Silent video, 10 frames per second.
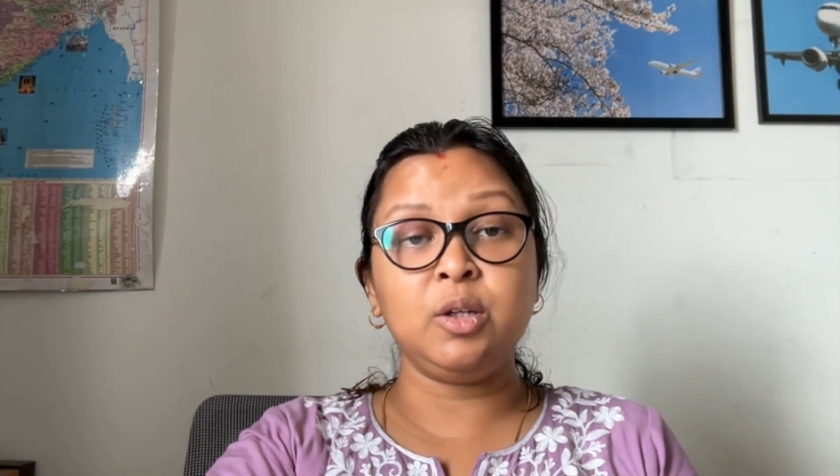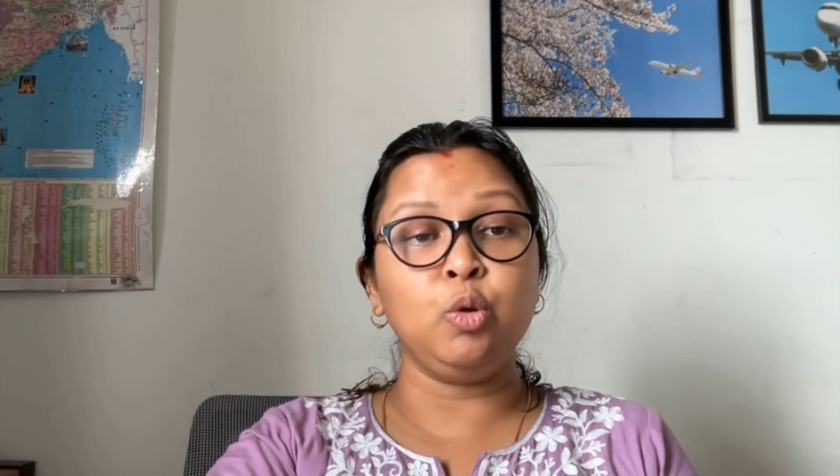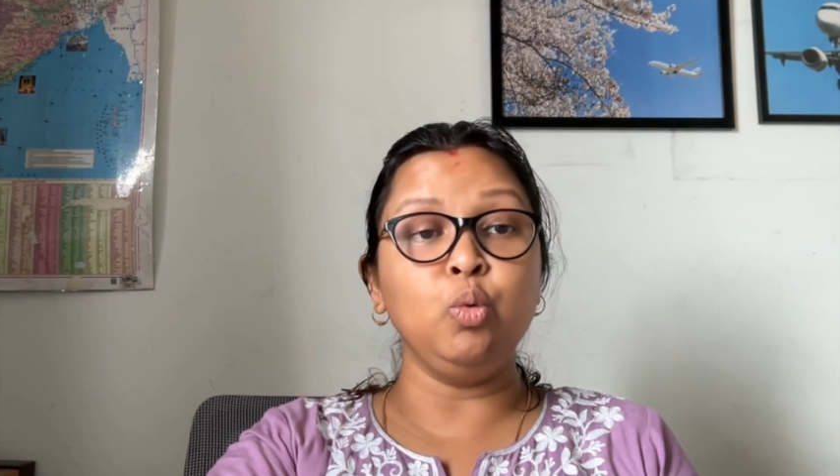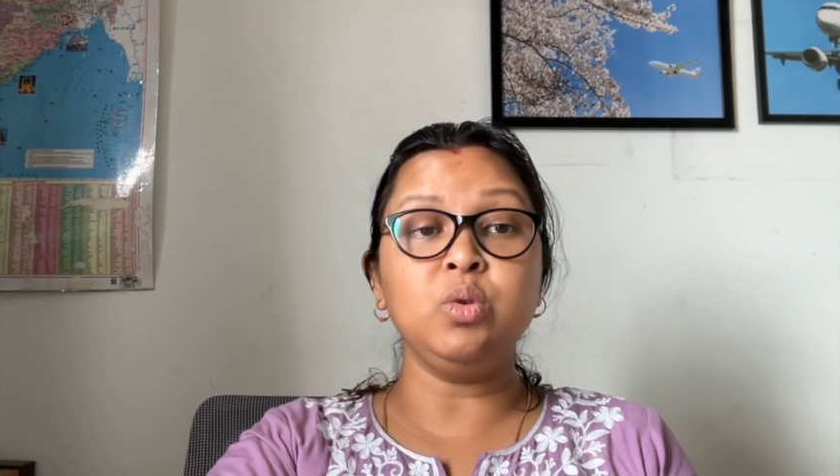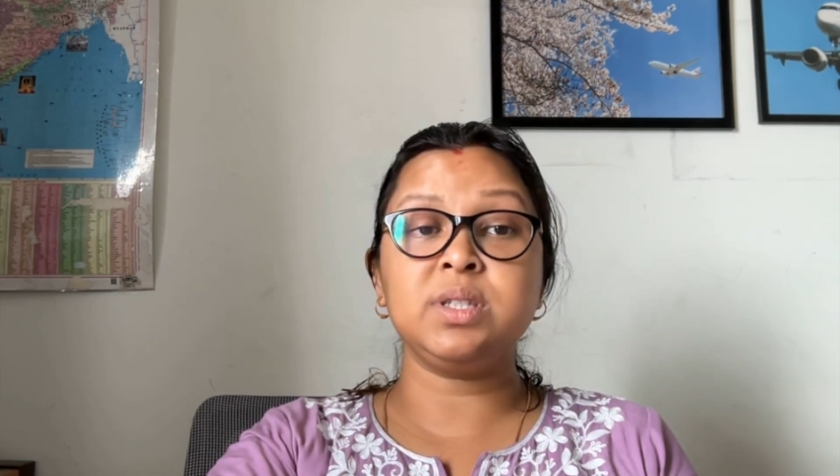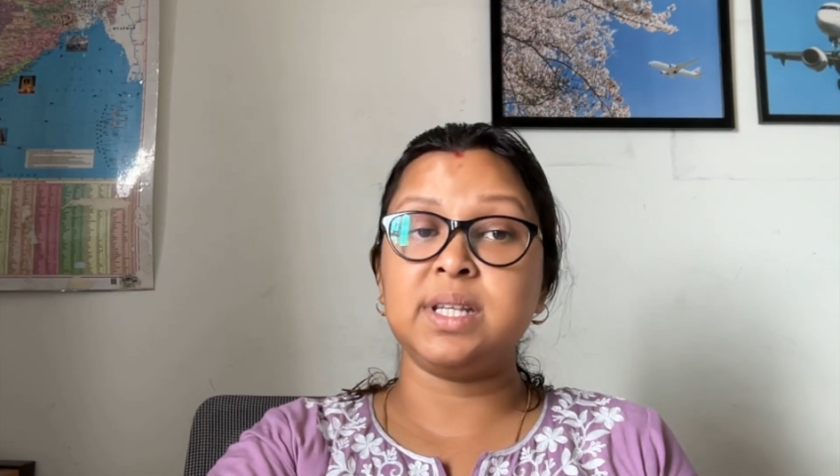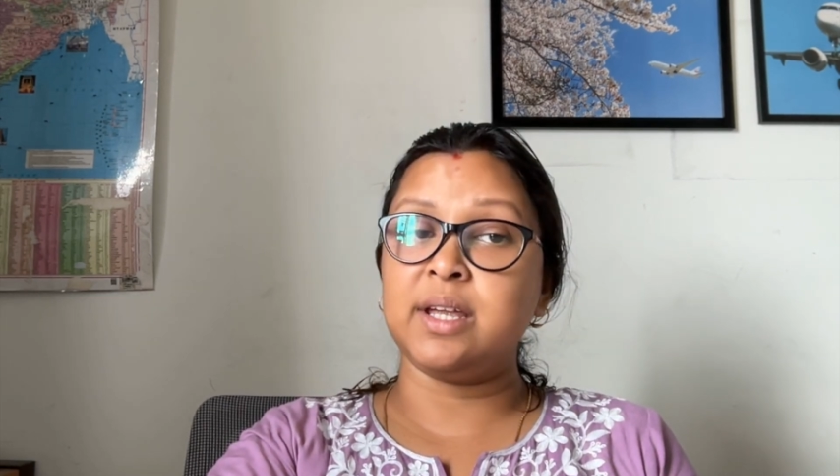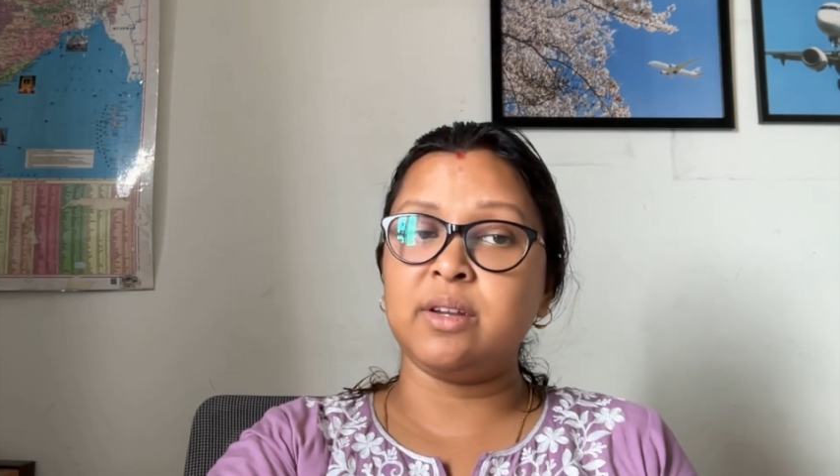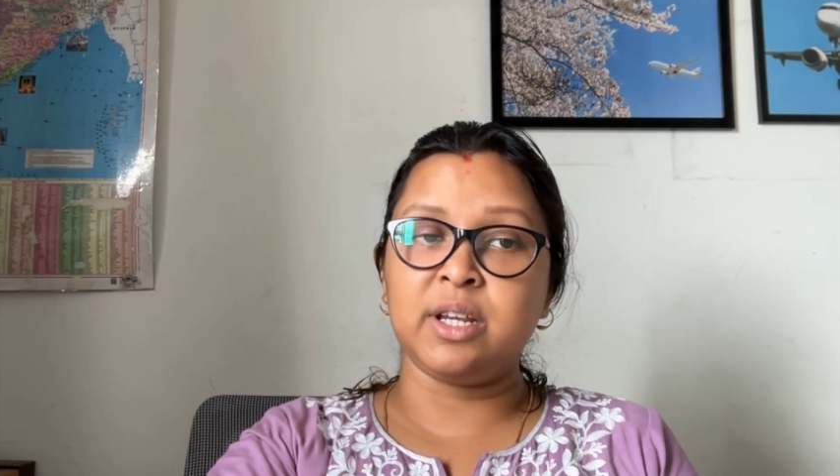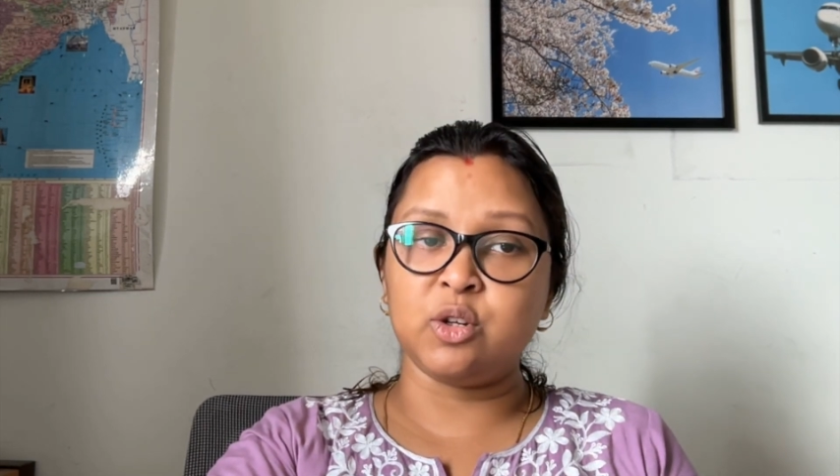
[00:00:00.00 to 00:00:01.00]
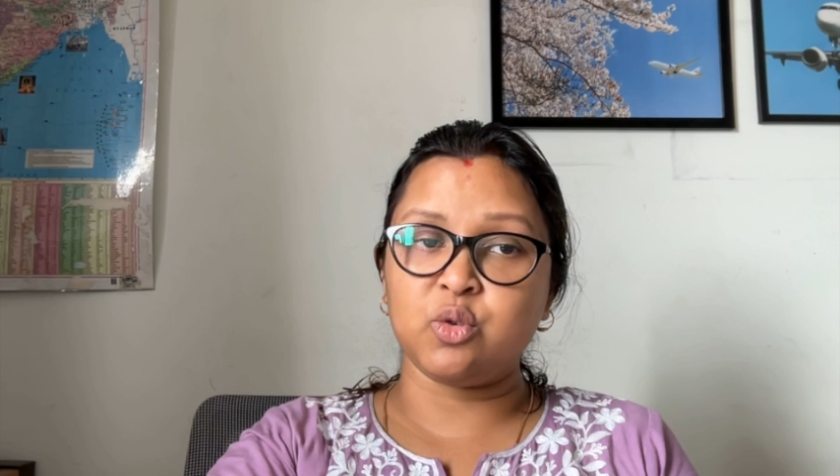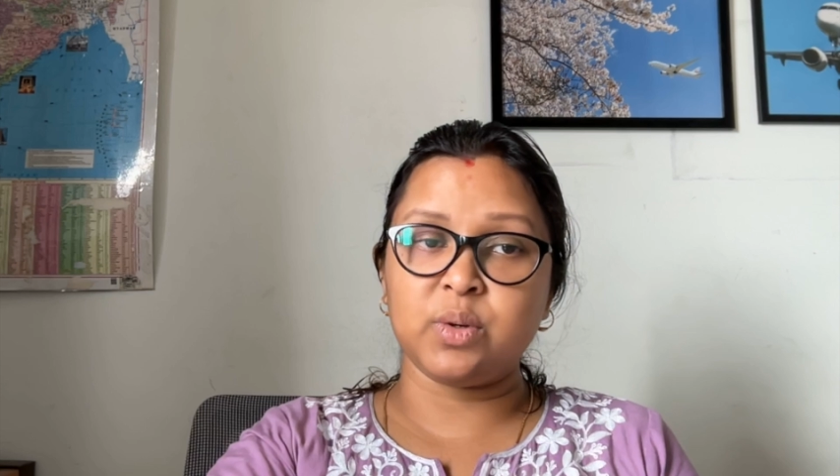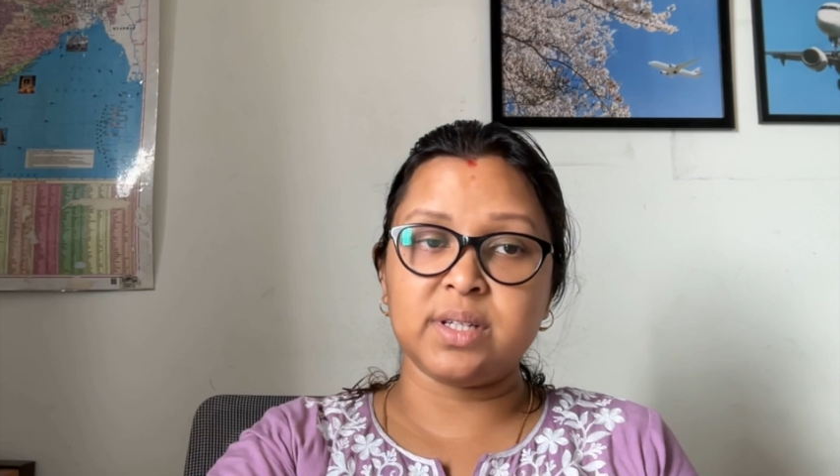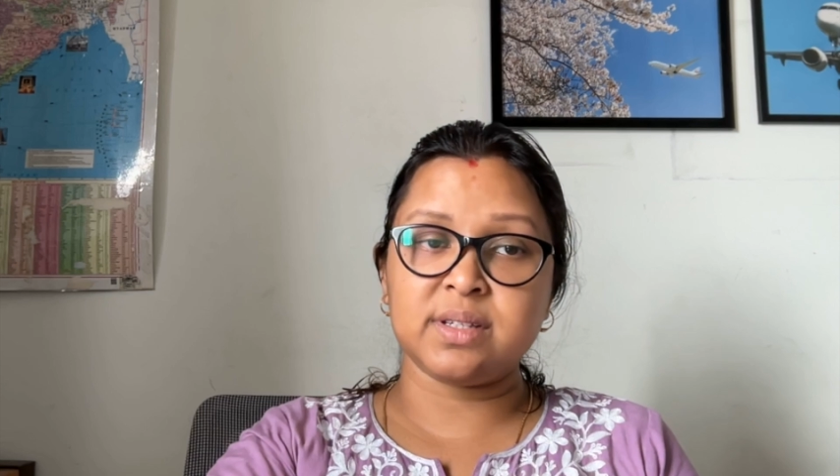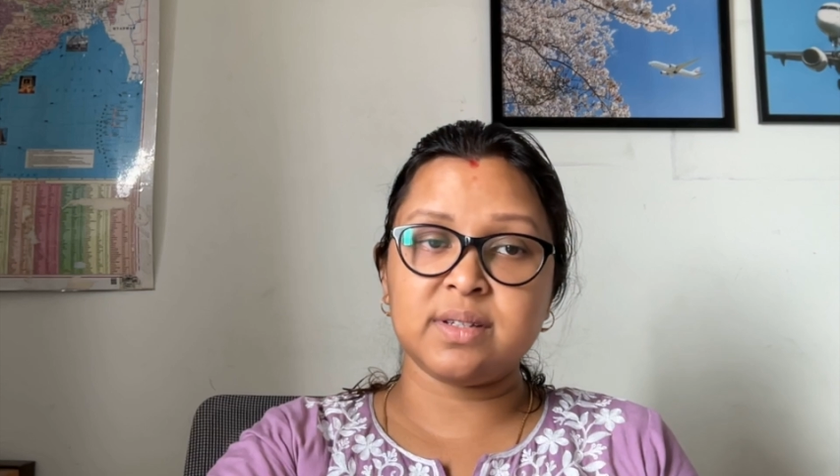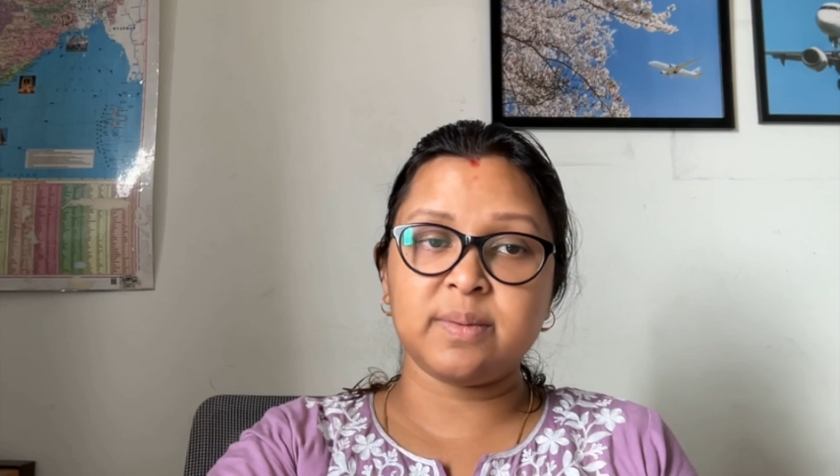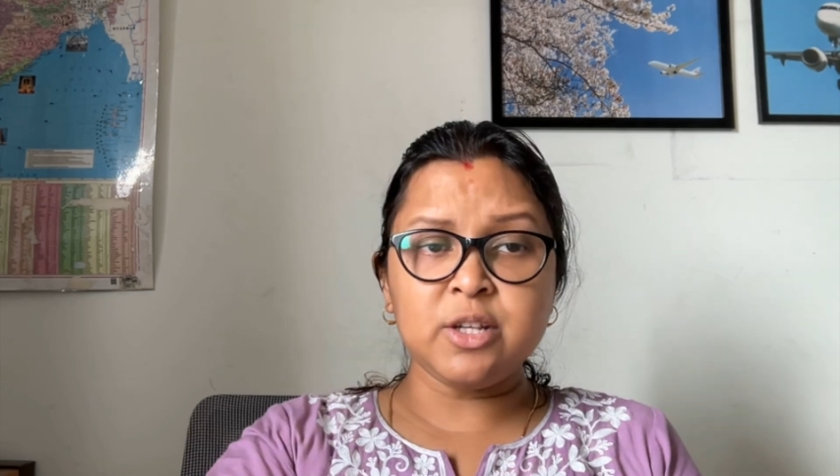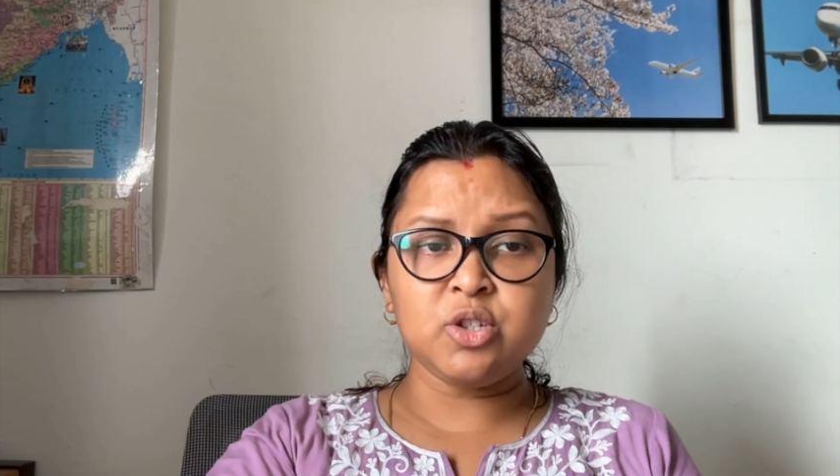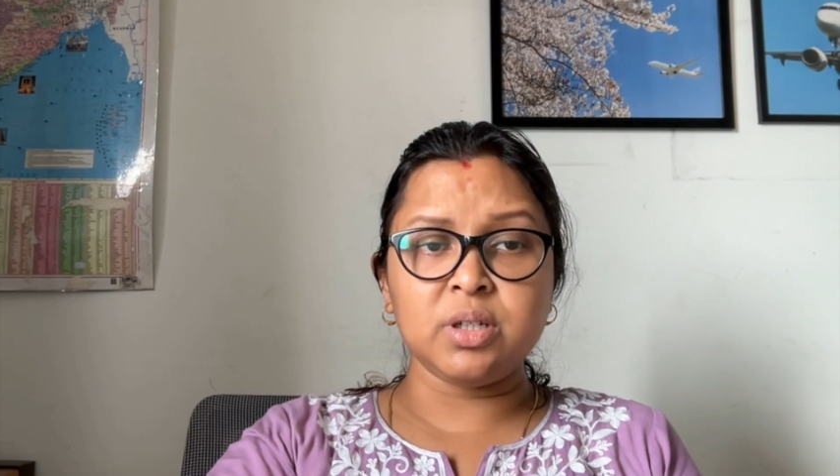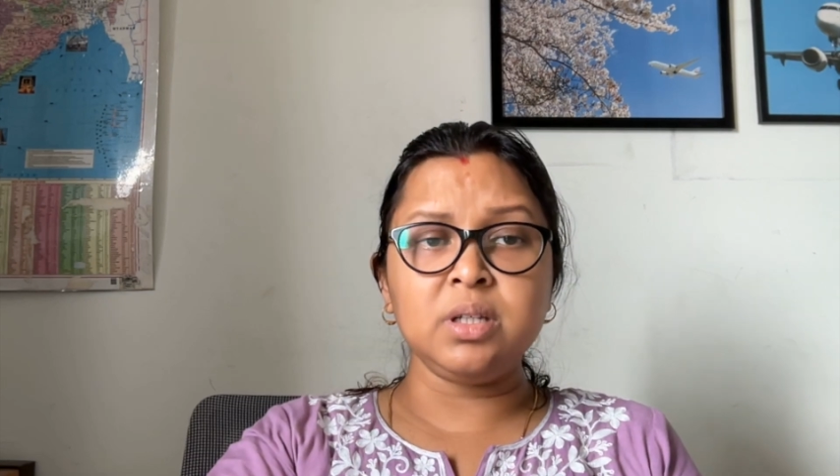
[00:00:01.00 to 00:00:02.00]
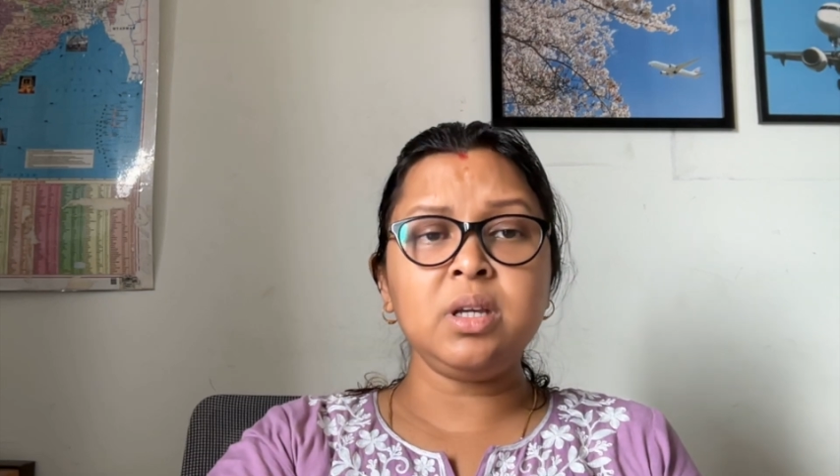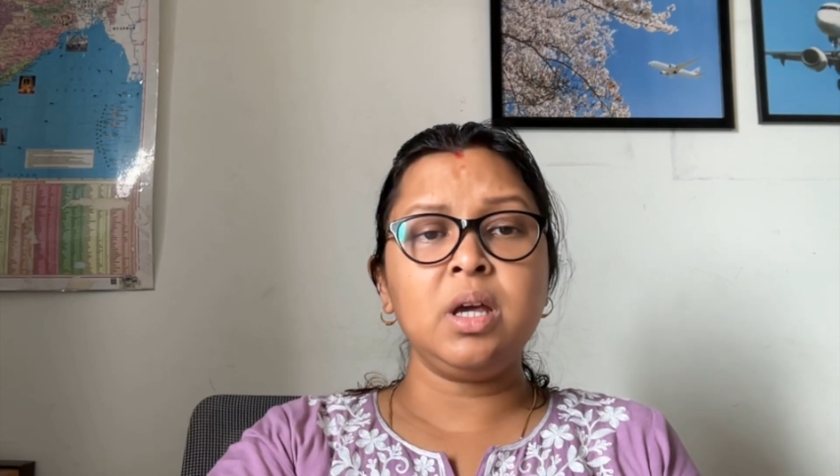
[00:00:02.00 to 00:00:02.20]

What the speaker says: lose their interest. Imagine